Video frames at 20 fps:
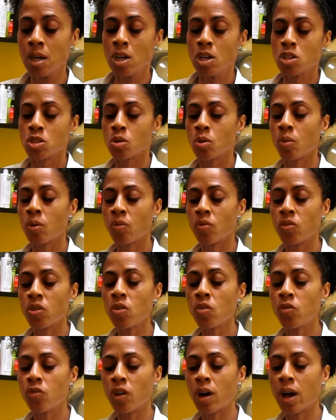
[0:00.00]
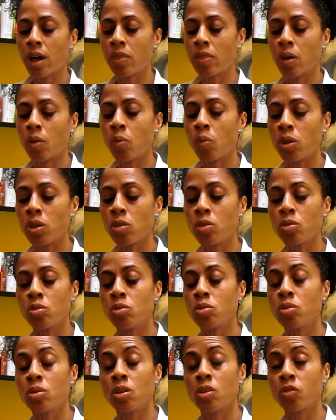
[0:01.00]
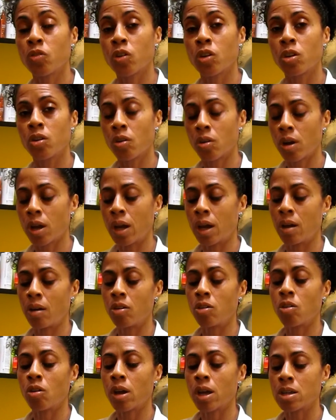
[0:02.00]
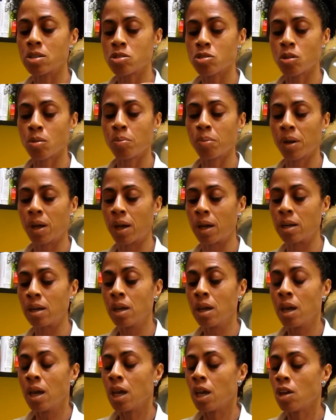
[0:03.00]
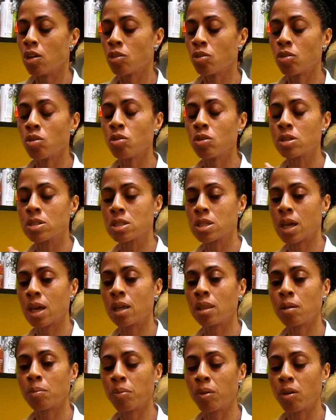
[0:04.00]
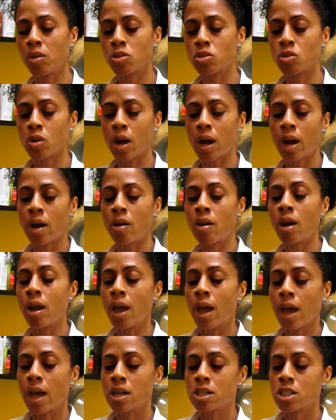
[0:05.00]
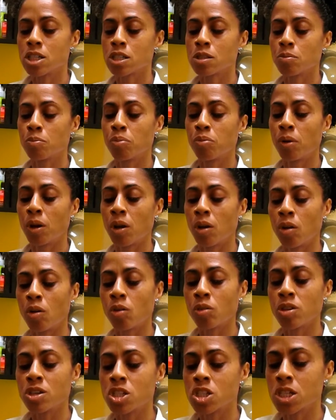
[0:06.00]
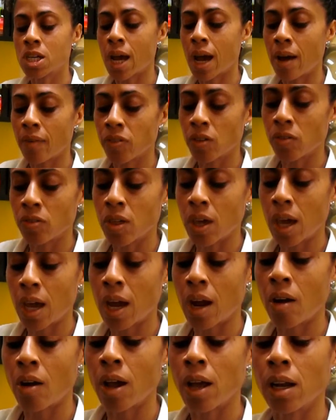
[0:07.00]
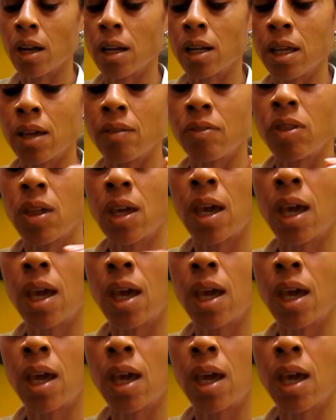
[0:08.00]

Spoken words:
So if you find that when you do this for your hair, your ends are blunt, either you can take the blow dryer and just blow the shaft of the hair and leave the